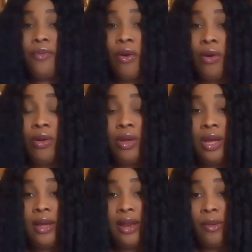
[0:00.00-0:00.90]
for
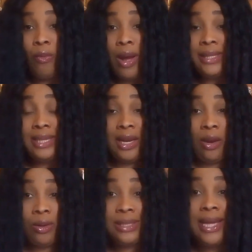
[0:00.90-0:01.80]
quite a
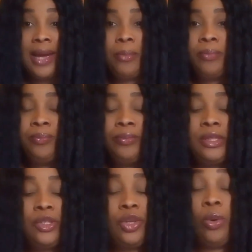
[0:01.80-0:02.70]
long time.
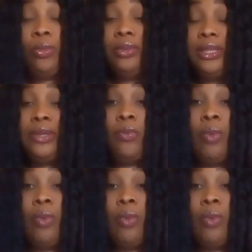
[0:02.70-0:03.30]
So he